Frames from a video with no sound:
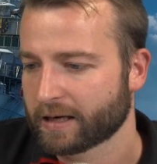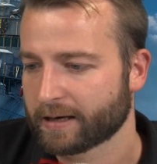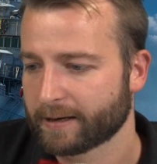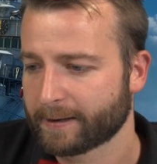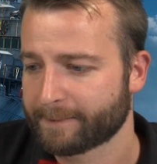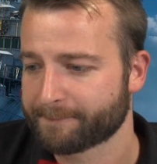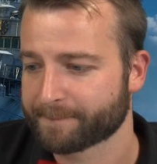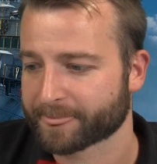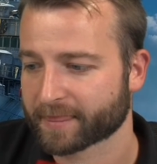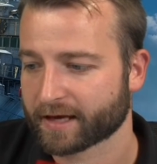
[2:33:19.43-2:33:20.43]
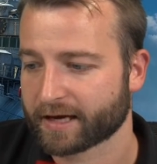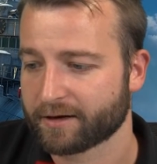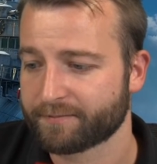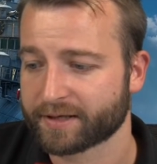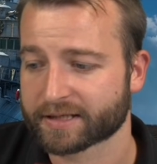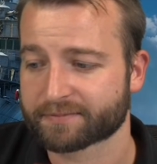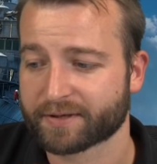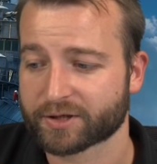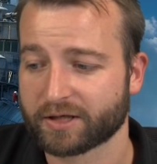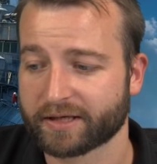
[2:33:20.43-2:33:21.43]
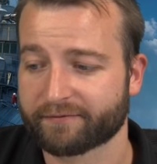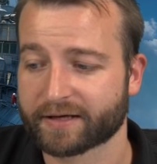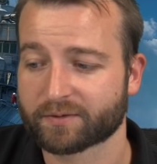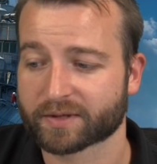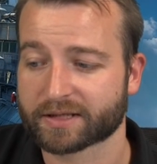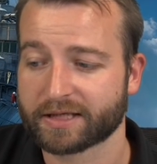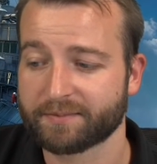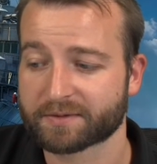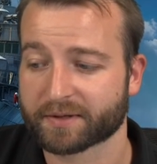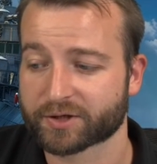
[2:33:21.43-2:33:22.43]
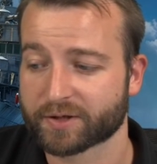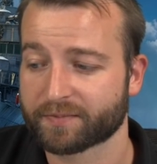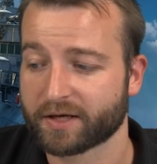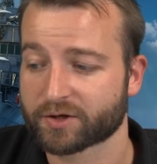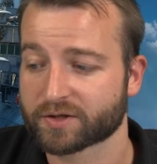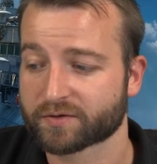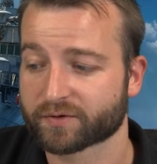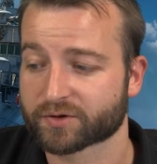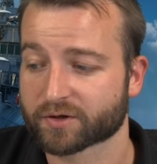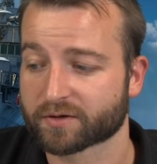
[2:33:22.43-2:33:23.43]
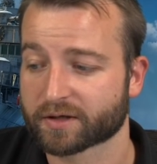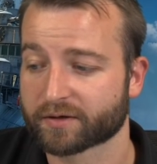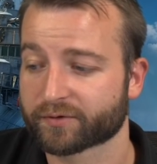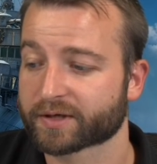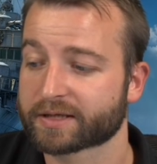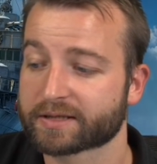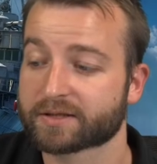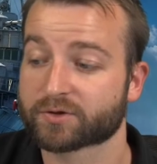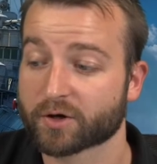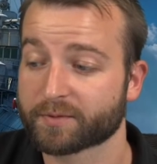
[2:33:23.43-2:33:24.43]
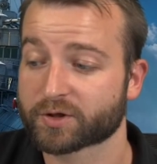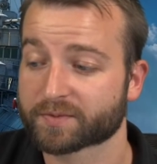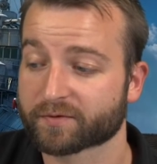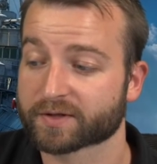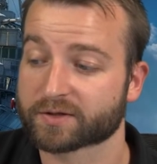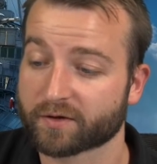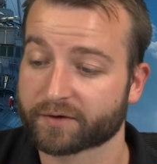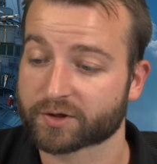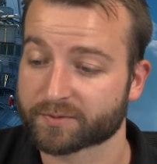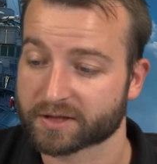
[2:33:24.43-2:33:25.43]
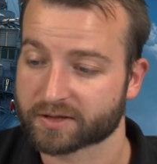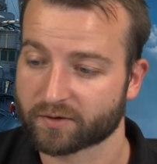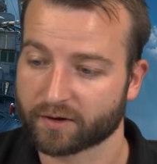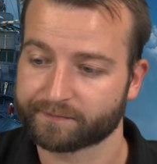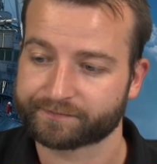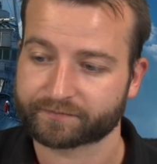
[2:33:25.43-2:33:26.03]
How about a special event with teams by ship nations, for instance, German ships versus Soviet ships and so on?